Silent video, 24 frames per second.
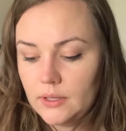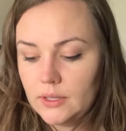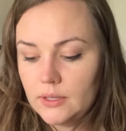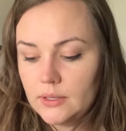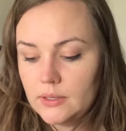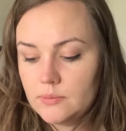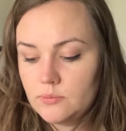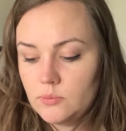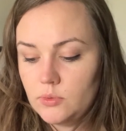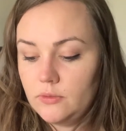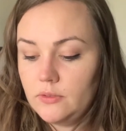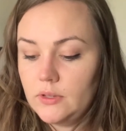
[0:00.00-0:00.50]

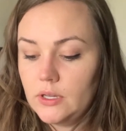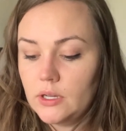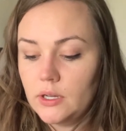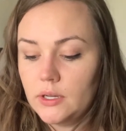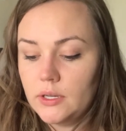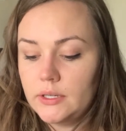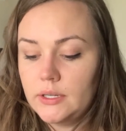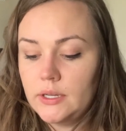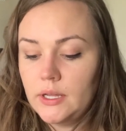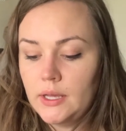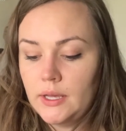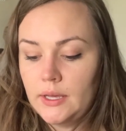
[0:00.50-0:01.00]
Moving
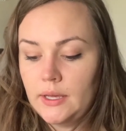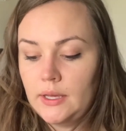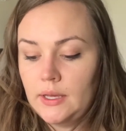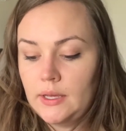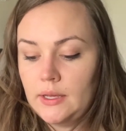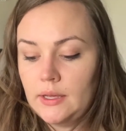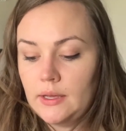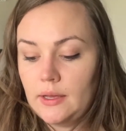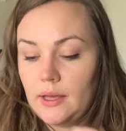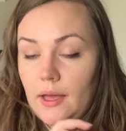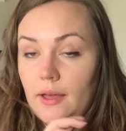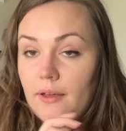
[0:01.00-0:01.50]
on,
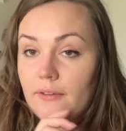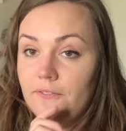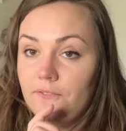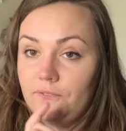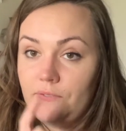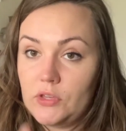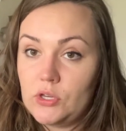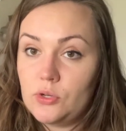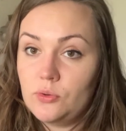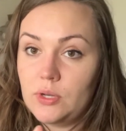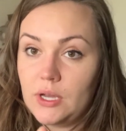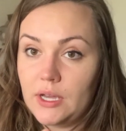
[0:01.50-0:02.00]
a
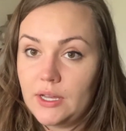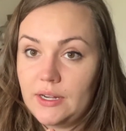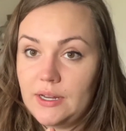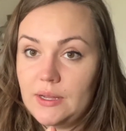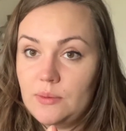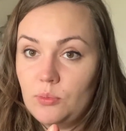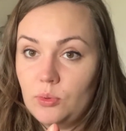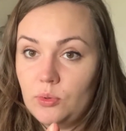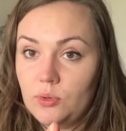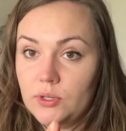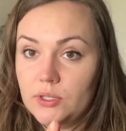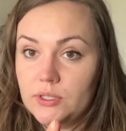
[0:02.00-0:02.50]
few cutting
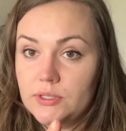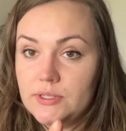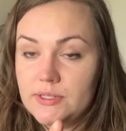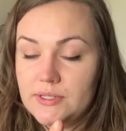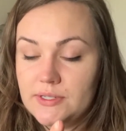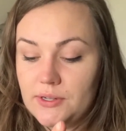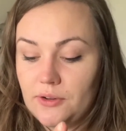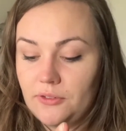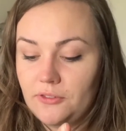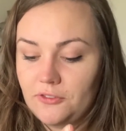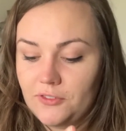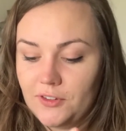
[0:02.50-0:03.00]
boards.
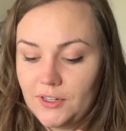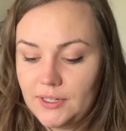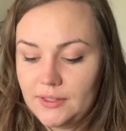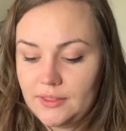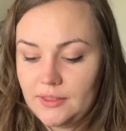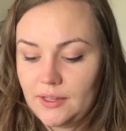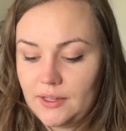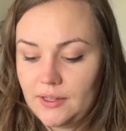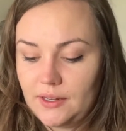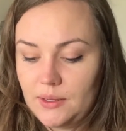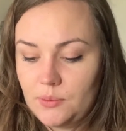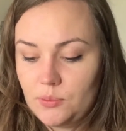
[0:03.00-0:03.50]
Don't forget the
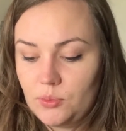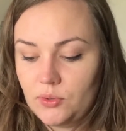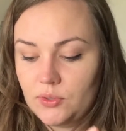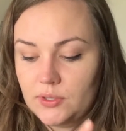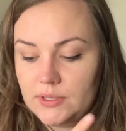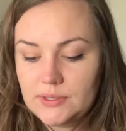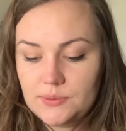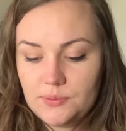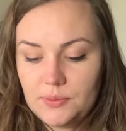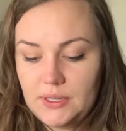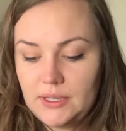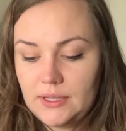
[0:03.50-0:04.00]
cutting
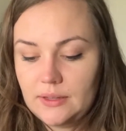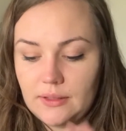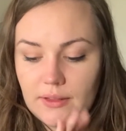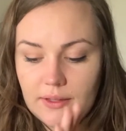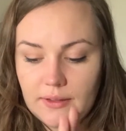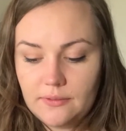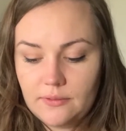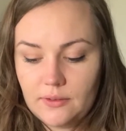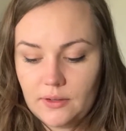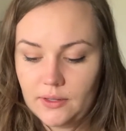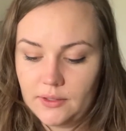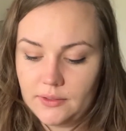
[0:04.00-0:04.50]
boards. We
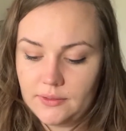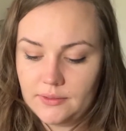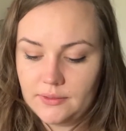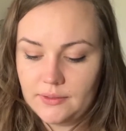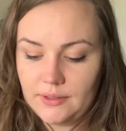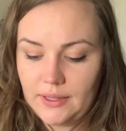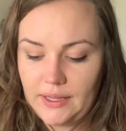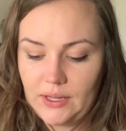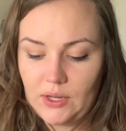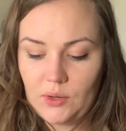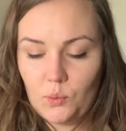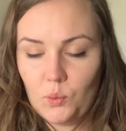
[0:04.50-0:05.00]
live on
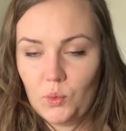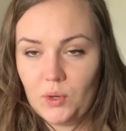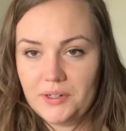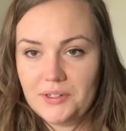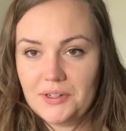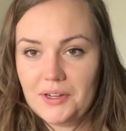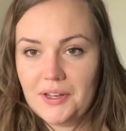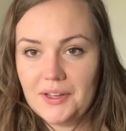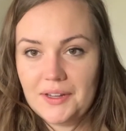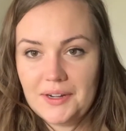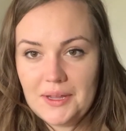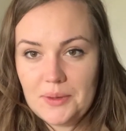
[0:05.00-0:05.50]
like 1
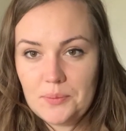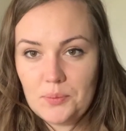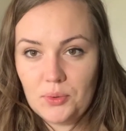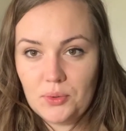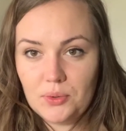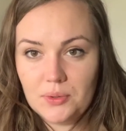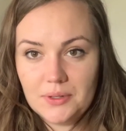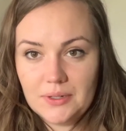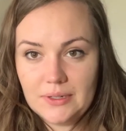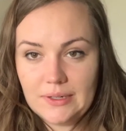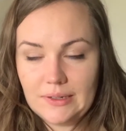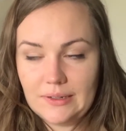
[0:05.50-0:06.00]
cutting
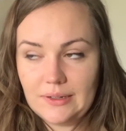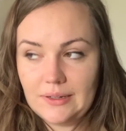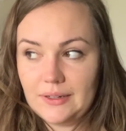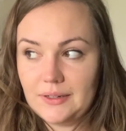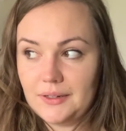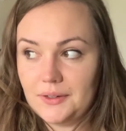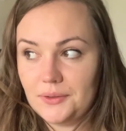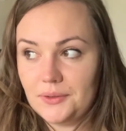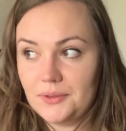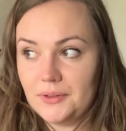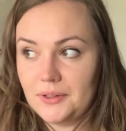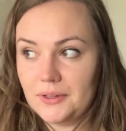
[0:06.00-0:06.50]
board, and I
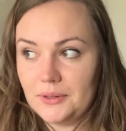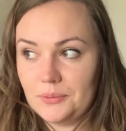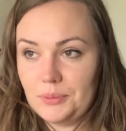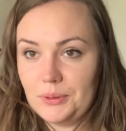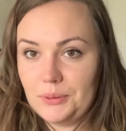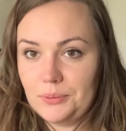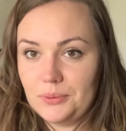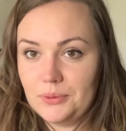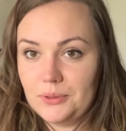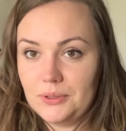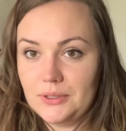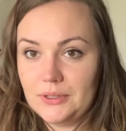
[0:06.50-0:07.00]
know a lot of
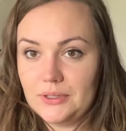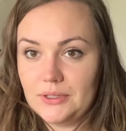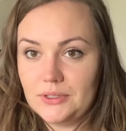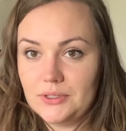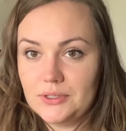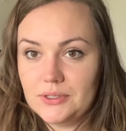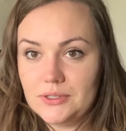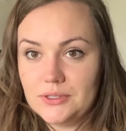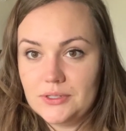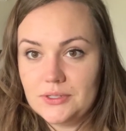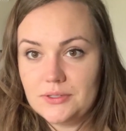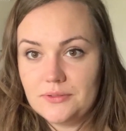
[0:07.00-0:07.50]
people are gonna
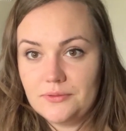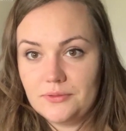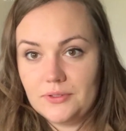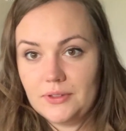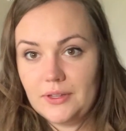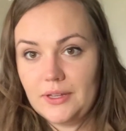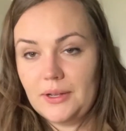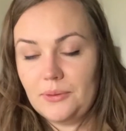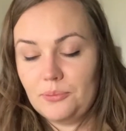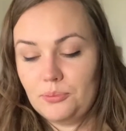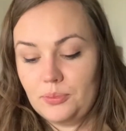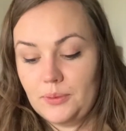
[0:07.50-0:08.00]
judge us for
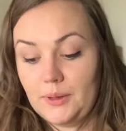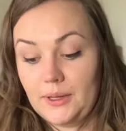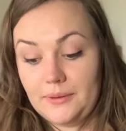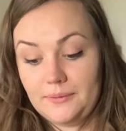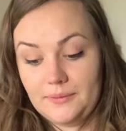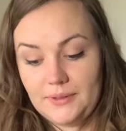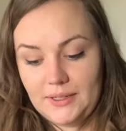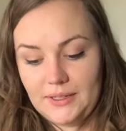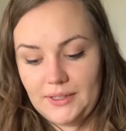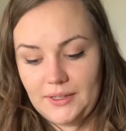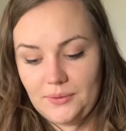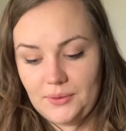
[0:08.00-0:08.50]
that, but
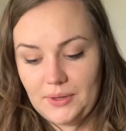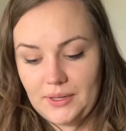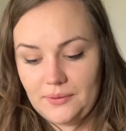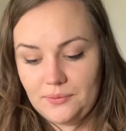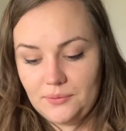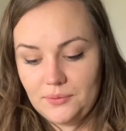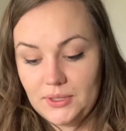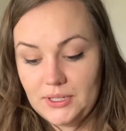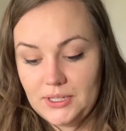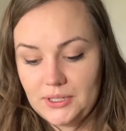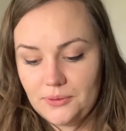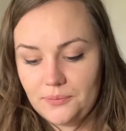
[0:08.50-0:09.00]
anyway,
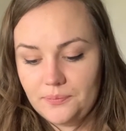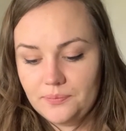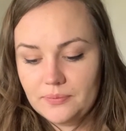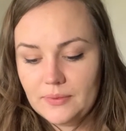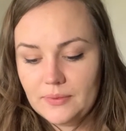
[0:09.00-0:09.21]
we do.